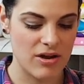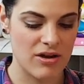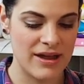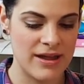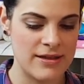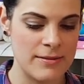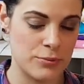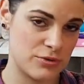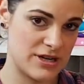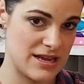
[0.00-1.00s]
I
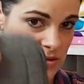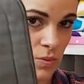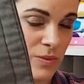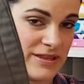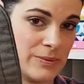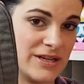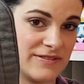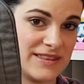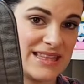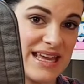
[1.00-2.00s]
put it in with one
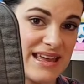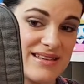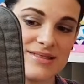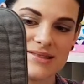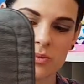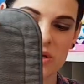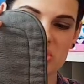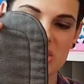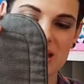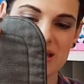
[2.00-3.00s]
of these,
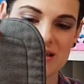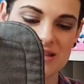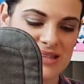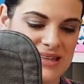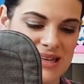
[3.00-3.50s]
which is,